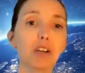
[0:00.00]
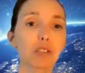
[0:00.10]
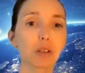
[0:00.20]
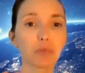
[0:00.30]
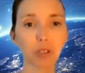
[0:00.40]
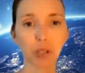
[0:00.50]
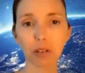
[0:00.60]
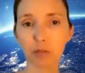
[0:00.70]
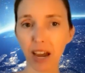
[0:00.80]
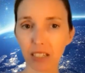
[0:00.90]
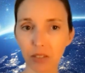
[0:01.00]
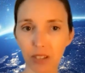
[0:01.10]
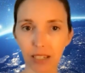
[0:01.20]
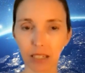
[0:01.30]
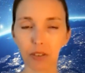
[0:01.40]
So this goes back to
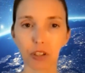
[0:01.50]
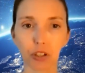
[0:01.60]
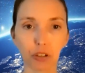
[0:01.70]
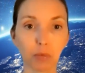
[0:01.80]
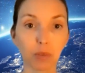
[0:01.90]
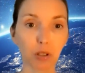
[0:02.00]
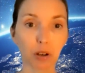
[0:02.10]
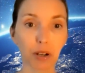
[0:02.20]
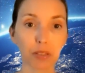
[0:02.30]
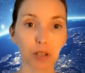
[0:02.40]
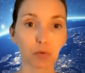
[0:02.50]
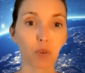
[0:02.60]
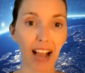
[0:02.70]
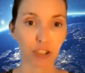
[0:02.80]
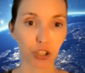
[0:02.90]
the idea that humans are the
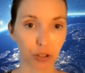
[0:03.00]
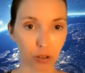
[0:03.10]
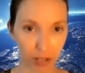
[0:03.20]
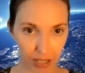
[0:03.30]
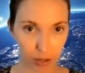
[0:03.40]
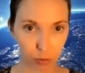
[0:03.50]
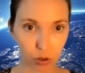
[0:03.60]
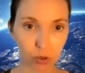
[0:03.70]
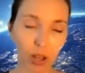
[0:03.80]
rational animal,